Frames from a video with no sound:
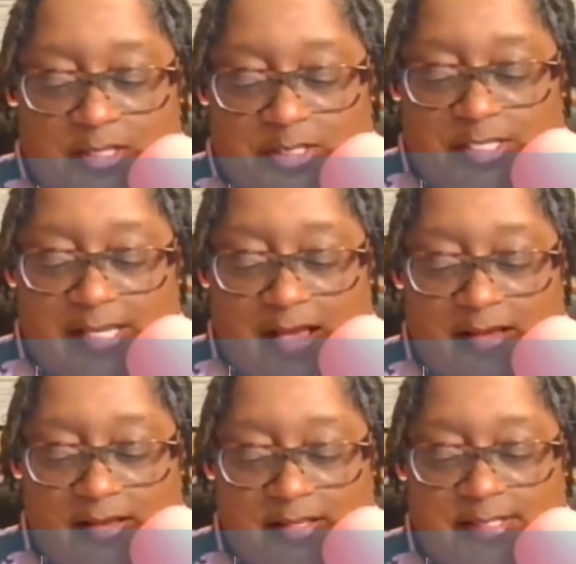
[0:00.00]
She
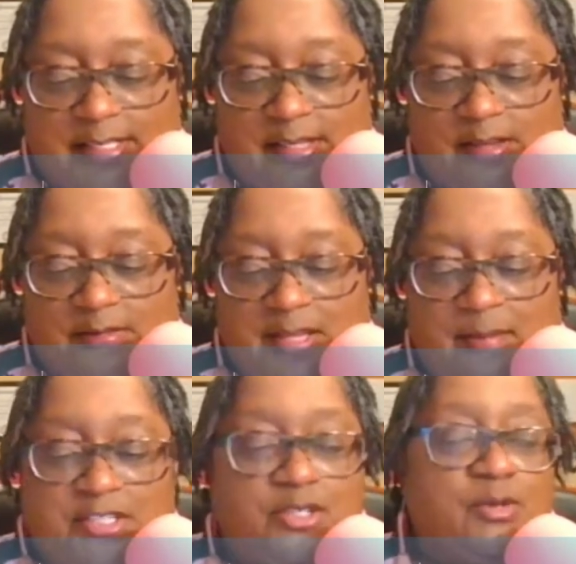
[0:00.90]
called herself talking
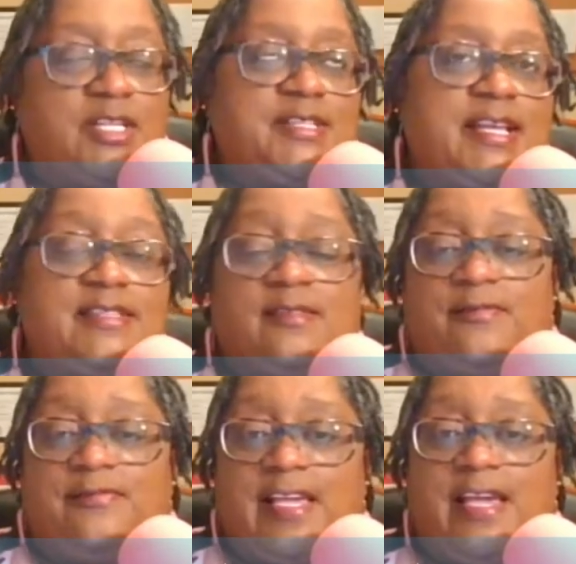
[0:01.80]
about she want to take
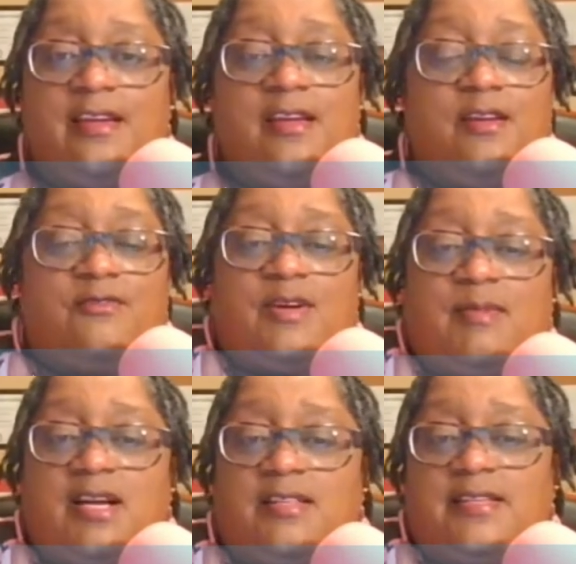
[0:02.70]
some fat
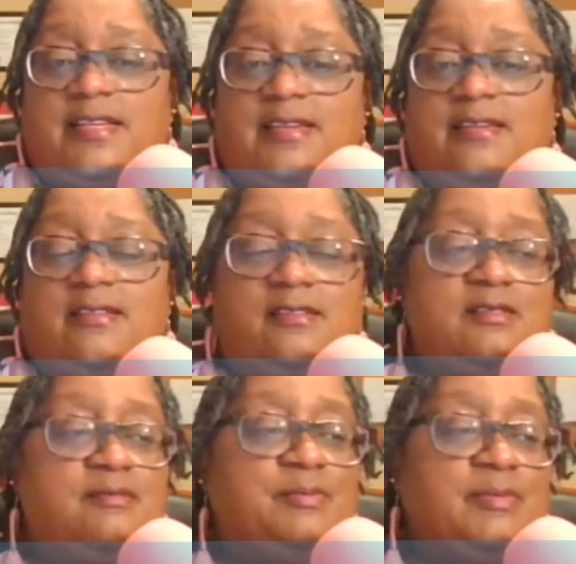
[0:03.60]
from under here